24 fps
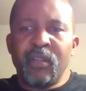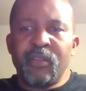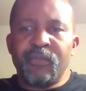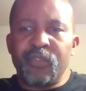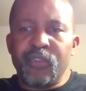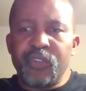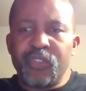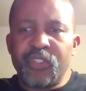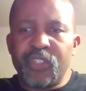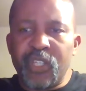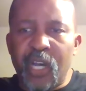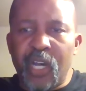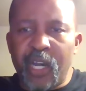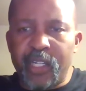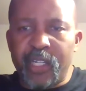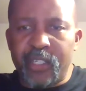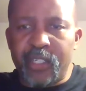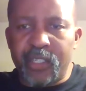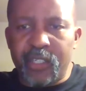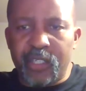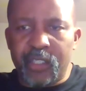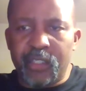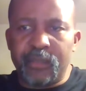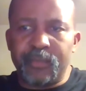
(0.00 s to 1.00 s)
For
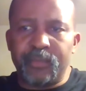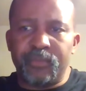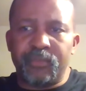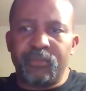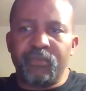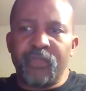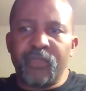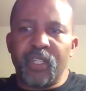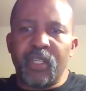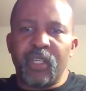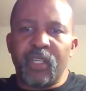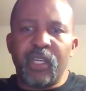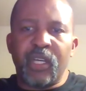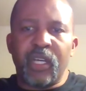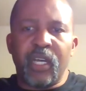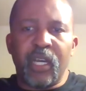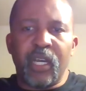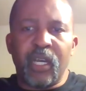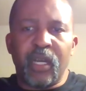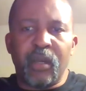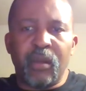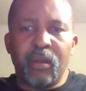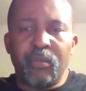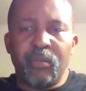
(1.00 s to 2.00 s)
soccer,
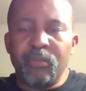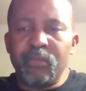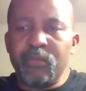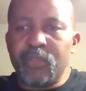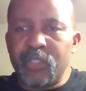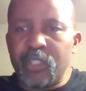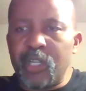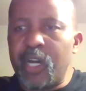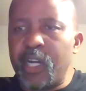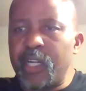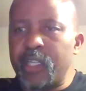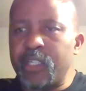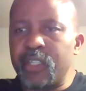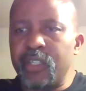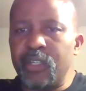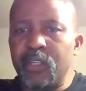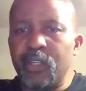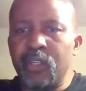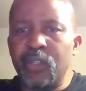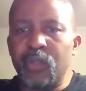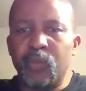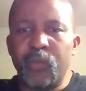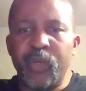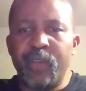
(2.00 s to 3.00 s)

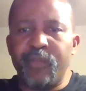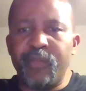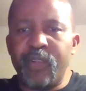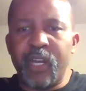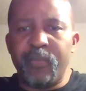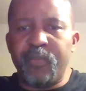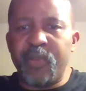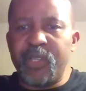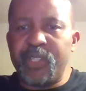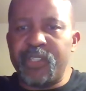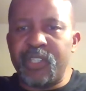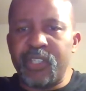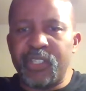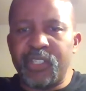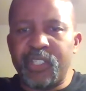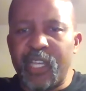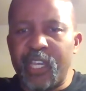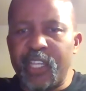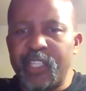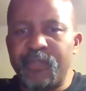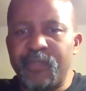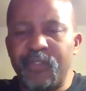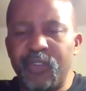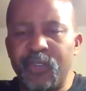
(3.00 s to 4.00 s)
we have not been
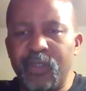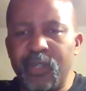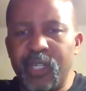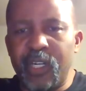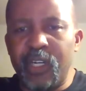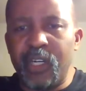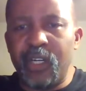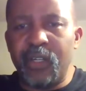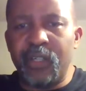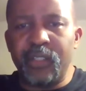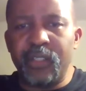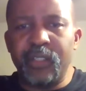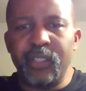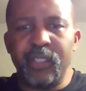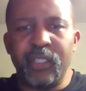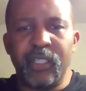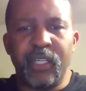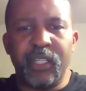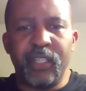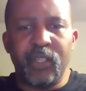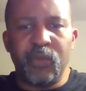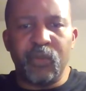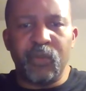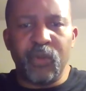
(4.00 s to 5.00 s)
successful at all
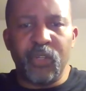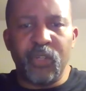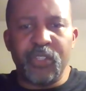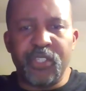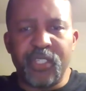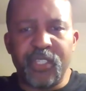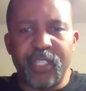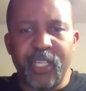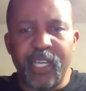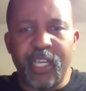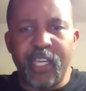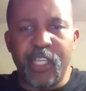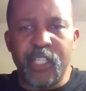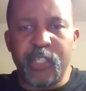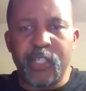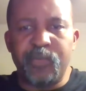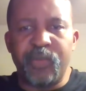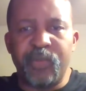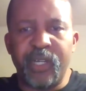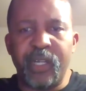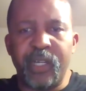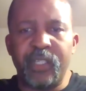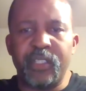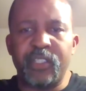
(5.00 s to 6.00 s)
on the world stage,
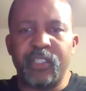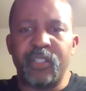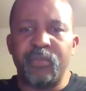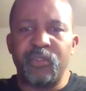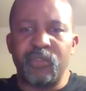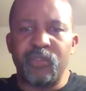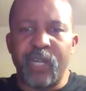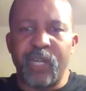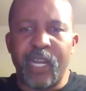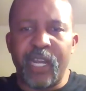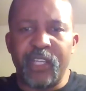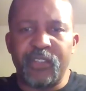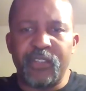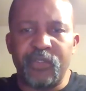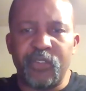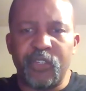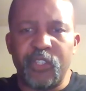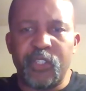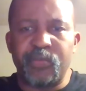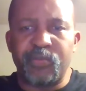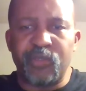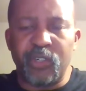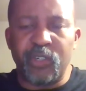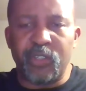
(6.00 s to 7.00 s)
but some
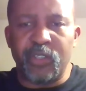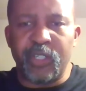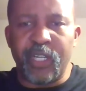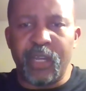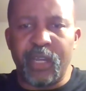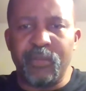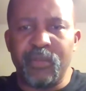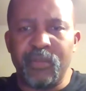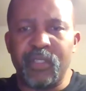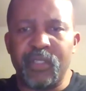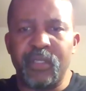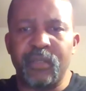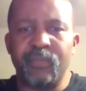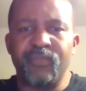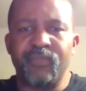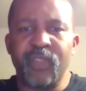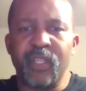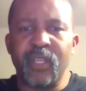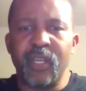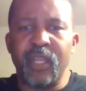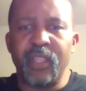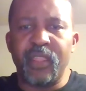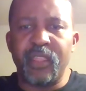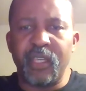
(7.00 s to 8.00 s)
grassroots programs,
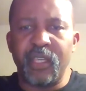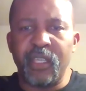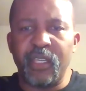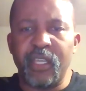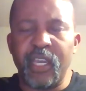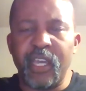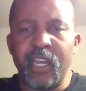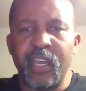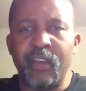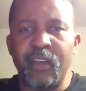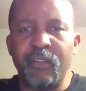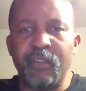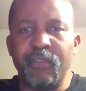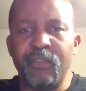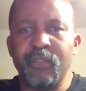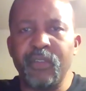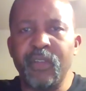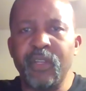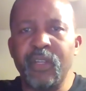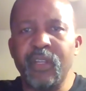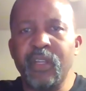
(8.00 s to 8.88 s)
I think, have